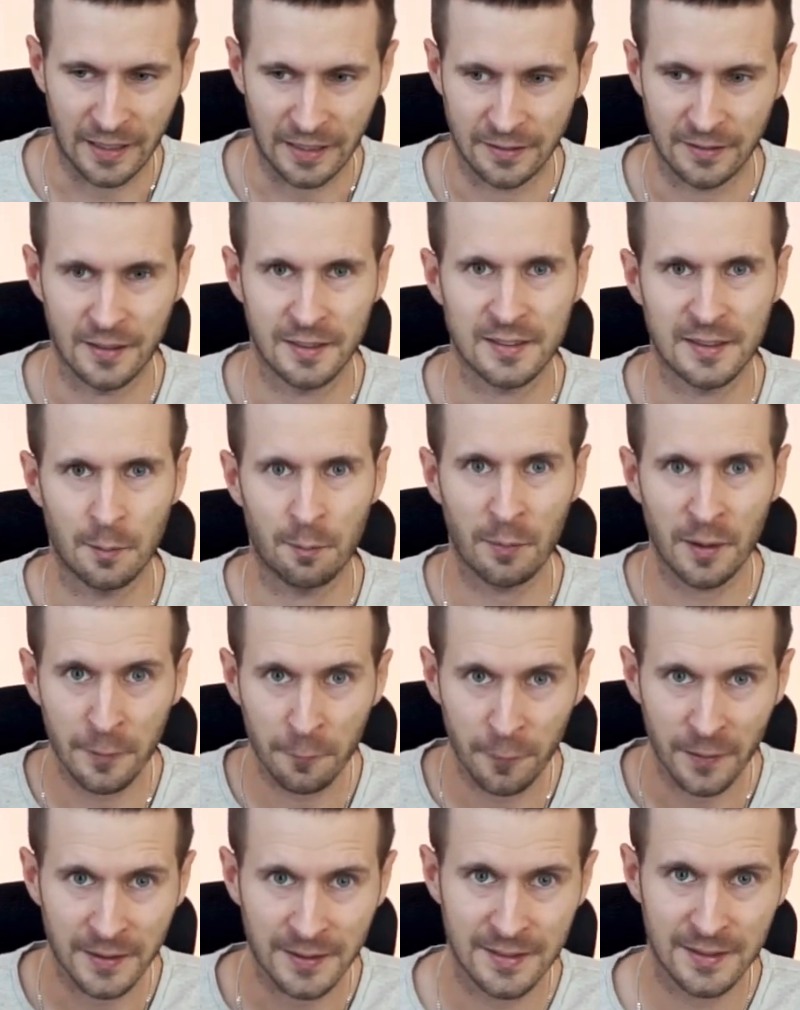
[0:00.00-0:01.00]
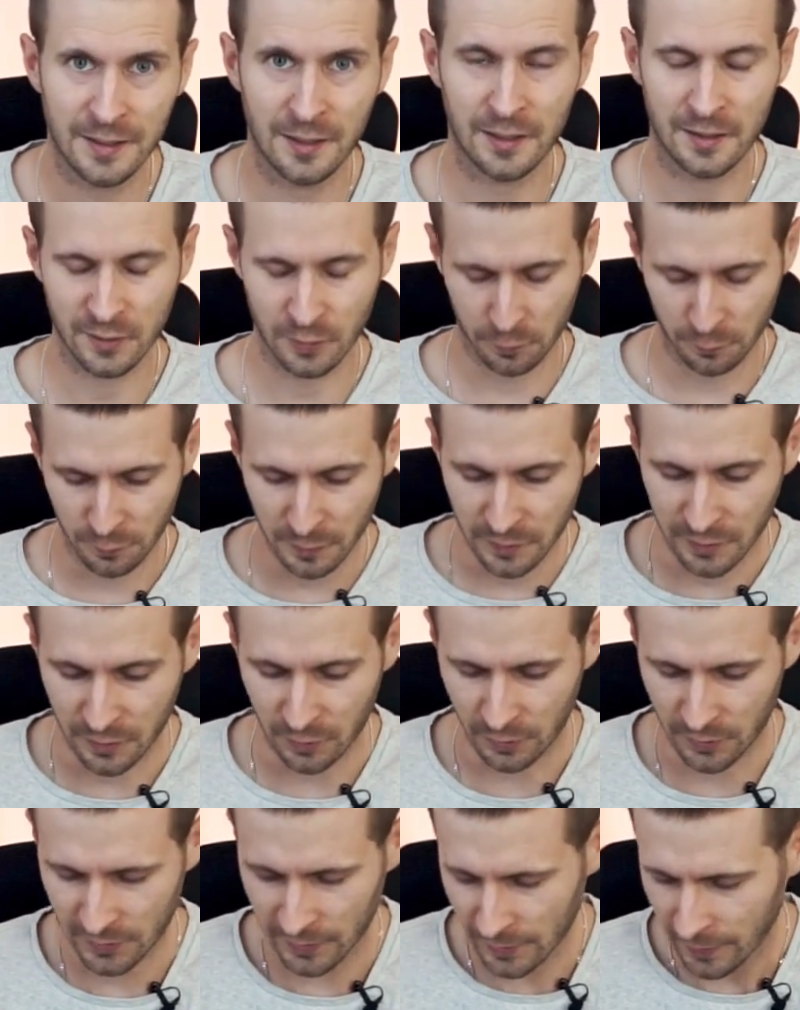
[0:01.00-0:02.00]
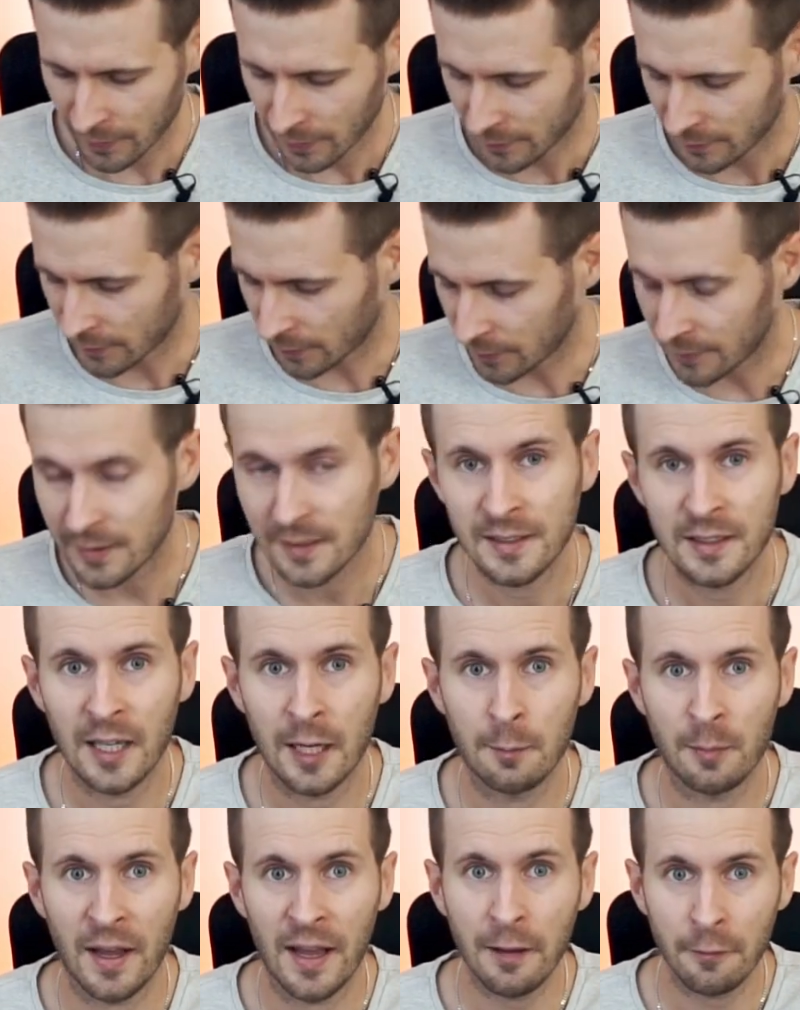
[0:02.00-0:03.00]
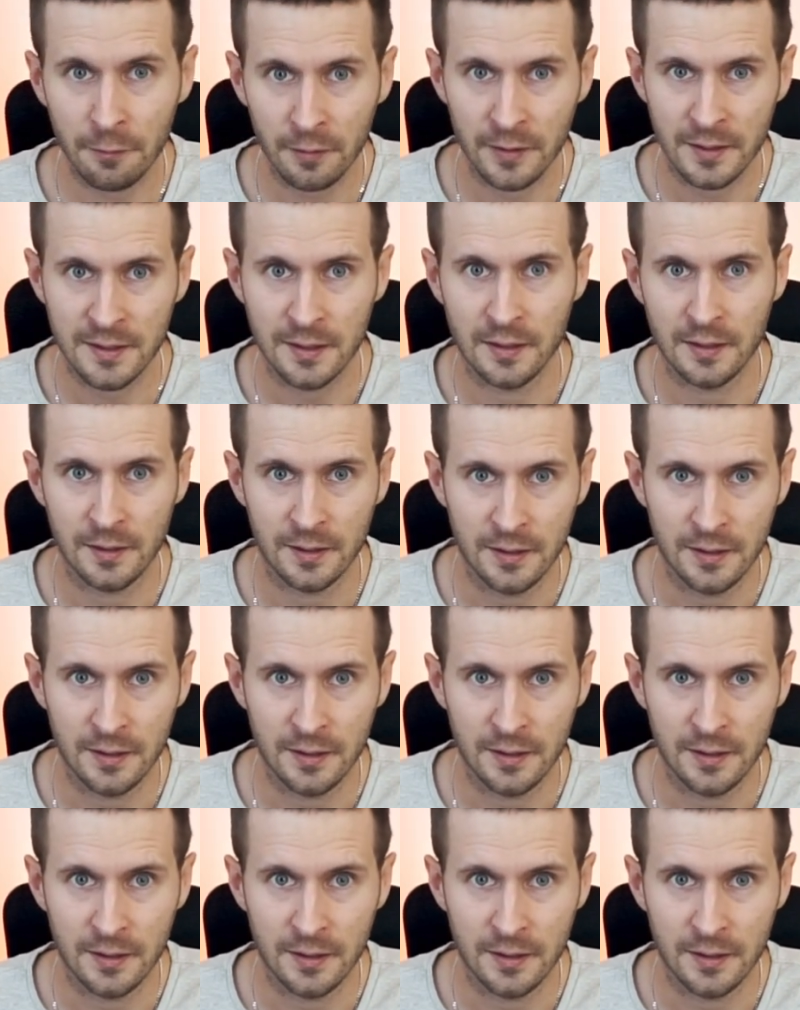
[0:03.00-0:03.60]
and there is a perfect series of videos that describe every single